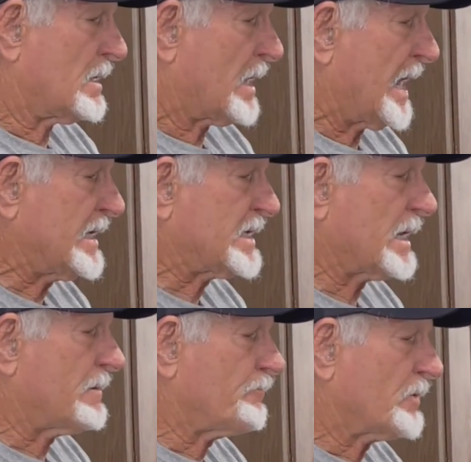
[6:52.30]
He
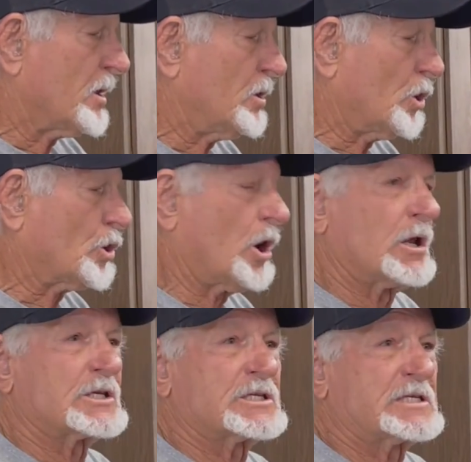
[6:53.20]
said, you're going
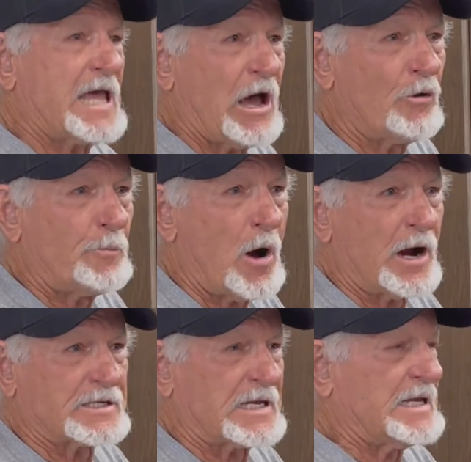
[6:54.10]
to sell
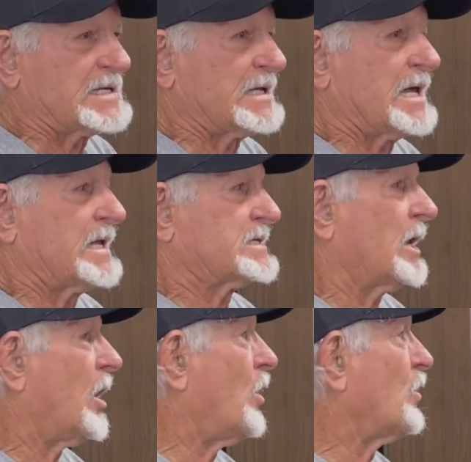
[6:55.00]
parts. And he said, that's the
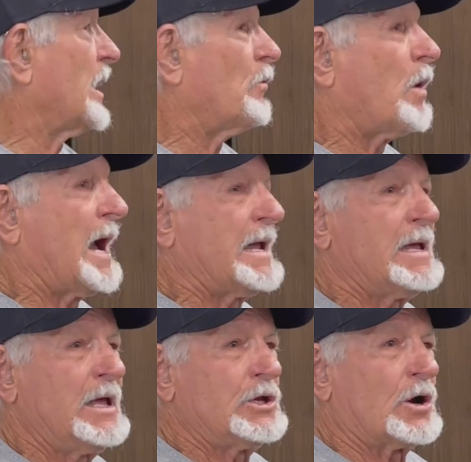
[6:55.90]
only way
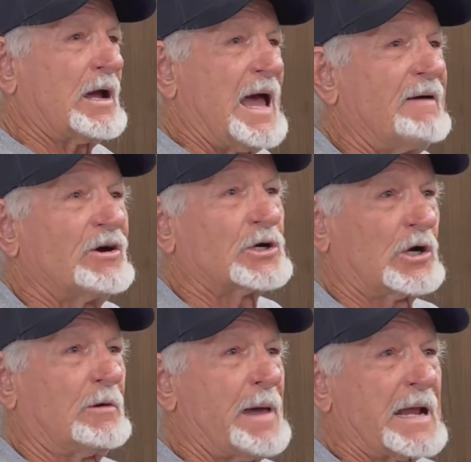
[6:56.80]
you're ever going
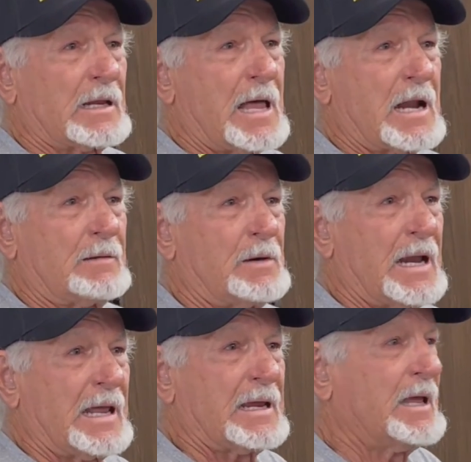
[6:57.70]
to make a lot of
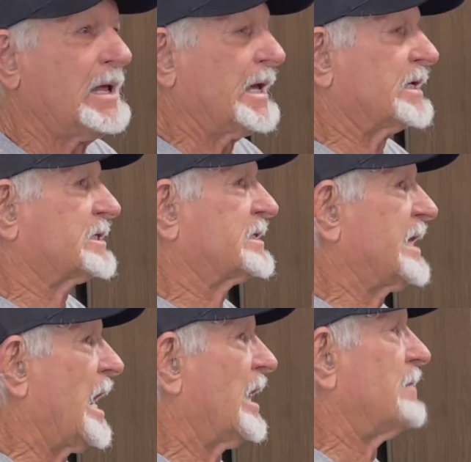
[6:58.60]
money is
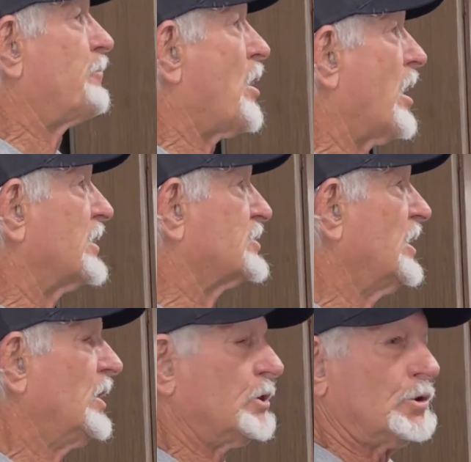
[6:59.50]
selling parts.
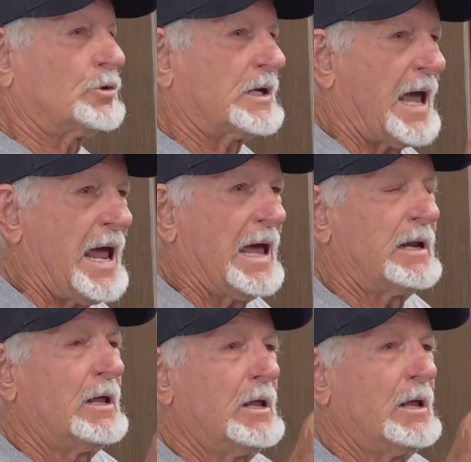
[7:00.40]
You can't